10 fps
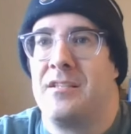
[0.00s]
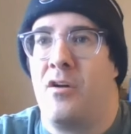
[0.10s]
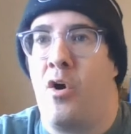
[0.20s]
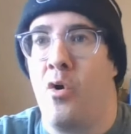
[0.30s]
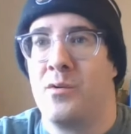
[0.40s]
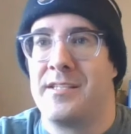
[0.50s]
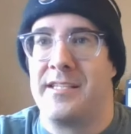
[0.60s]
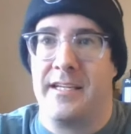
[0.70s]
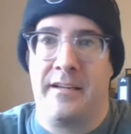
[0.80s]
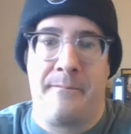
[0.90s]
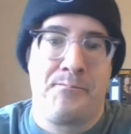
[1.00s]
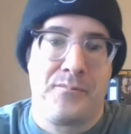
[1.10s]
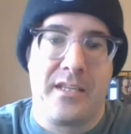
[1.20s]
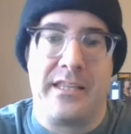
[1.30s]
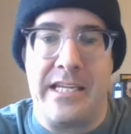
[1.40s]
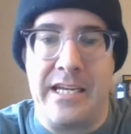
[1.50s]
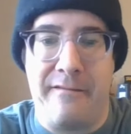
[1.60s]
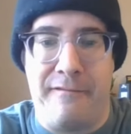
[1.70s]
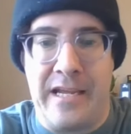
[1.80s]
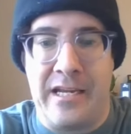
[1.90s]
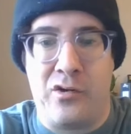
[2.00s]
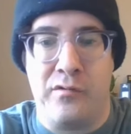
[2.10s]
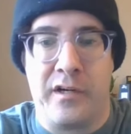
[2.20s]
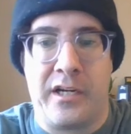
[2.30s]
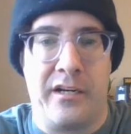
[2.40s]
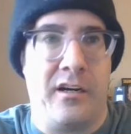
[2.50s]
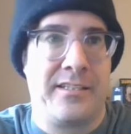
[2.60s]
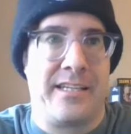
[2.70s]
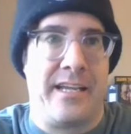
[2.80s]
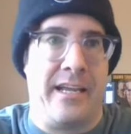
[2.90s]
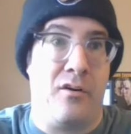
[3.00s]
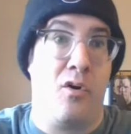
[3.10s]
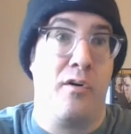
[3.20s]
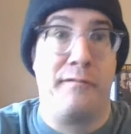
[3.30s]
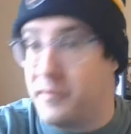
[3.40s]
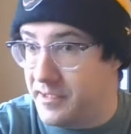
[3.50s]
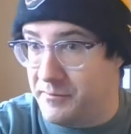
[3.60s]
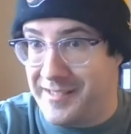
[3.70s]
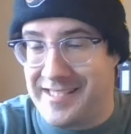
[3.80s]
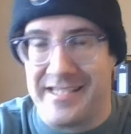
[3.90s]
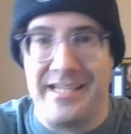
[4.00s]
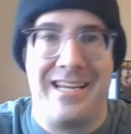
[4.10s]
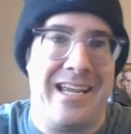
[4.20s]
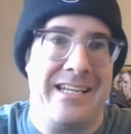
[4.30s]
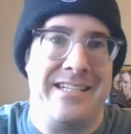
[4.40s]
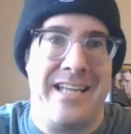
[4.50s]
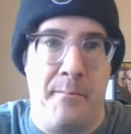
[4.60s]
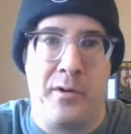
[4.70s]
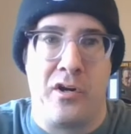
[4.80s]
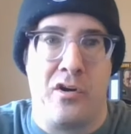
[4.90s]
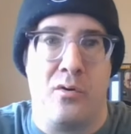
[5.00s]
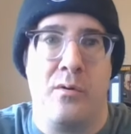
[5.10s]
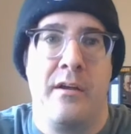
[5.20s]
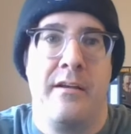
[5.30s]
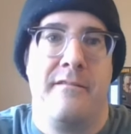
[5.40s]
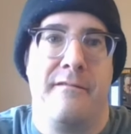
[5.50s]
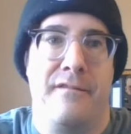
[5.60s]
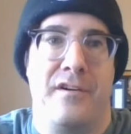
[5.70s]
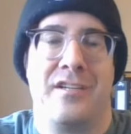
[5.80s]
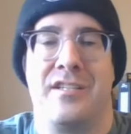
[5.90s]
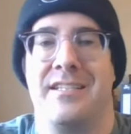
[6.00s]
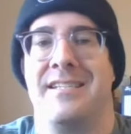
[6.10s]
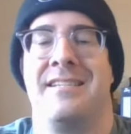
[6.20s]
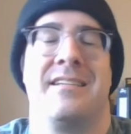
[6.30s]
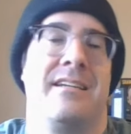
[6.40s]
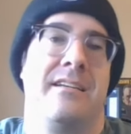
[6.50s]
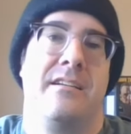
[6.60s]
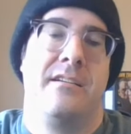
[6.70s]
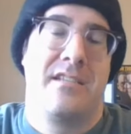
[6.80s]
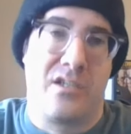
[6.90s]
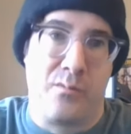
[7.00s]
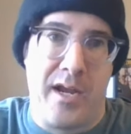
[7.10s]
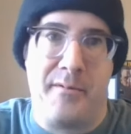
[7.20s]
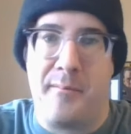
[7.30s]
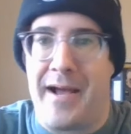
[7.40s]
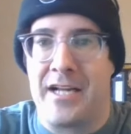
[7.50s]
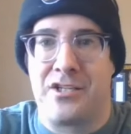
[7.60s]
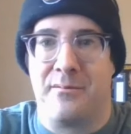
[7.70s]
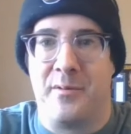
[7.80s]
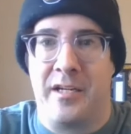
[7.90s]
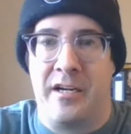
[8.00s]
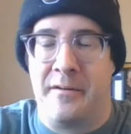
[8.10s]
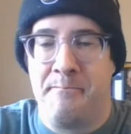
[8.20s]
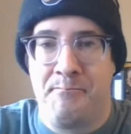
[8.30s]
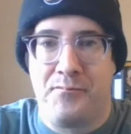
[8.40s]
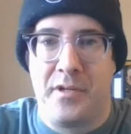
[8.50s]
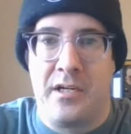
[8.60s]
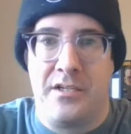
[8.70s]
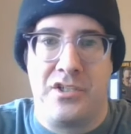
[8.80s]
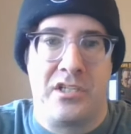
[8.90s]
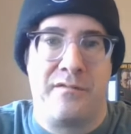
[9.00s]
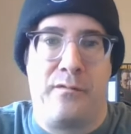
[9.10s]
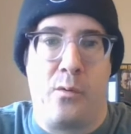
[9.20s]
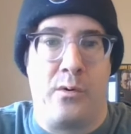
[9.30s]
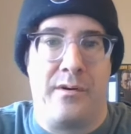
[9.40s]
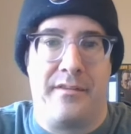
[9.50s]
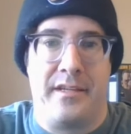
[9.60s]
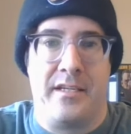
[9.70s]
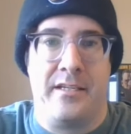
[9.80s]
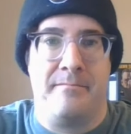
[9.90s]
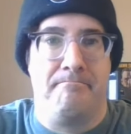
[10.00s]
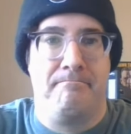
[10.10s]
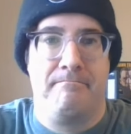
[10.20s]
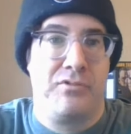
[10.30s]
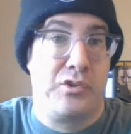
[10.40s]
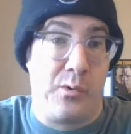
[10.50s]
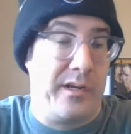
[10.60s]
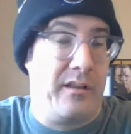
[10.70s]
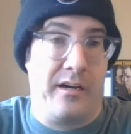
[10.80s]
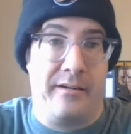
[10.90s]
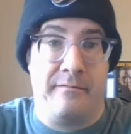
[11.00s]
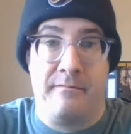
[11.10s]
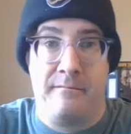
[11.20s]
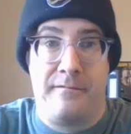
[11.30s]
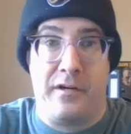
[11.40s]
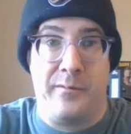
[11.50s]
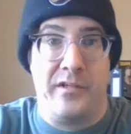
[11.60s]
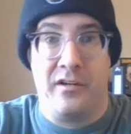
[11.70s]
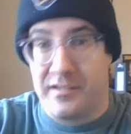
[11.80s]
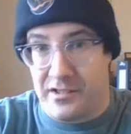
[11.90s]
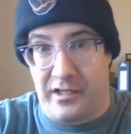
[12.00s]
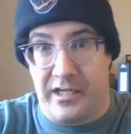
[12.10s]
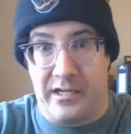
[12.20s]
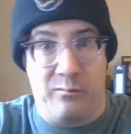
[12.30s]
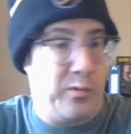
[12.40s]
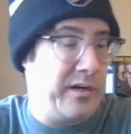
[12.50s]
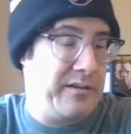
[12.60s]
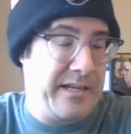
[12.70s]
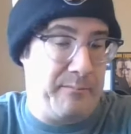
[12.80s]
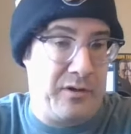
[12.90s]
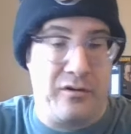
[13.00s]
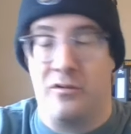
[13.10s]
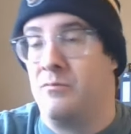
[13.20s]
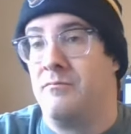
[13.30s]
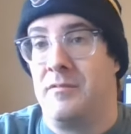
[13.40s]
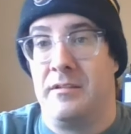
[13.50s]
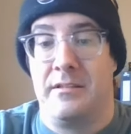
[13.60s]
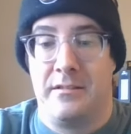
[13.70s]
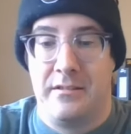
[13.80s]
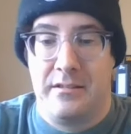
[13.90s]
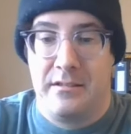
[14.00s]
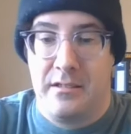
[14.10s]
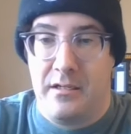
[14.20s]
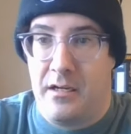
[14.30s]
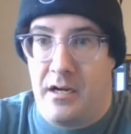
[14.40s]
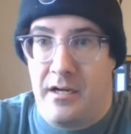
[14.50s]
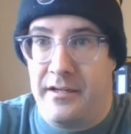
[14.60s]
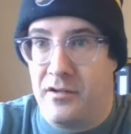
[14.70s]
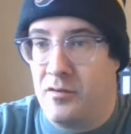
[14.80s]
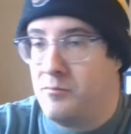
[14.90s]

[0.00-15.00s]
hosting the Vancouver Canucks, and hopefully we see a Demko versus Swayman matchup there just for the storyline from the All-Star game where Demko, did